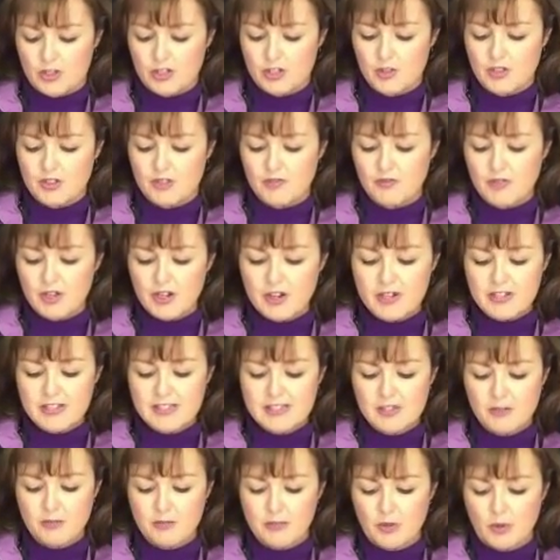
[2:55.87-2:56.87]
So it's very
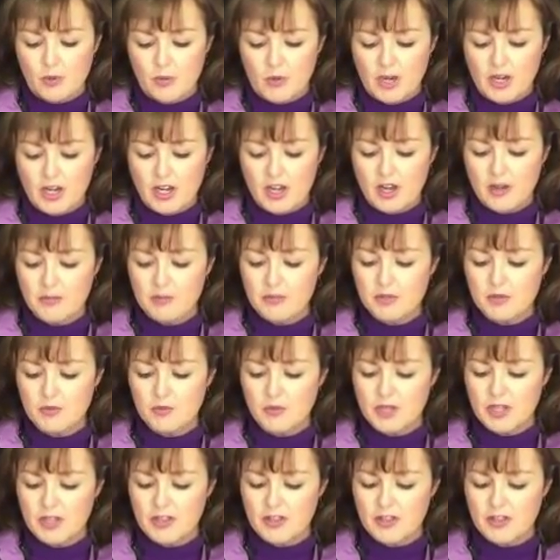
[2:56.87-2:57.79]
simple. What comes with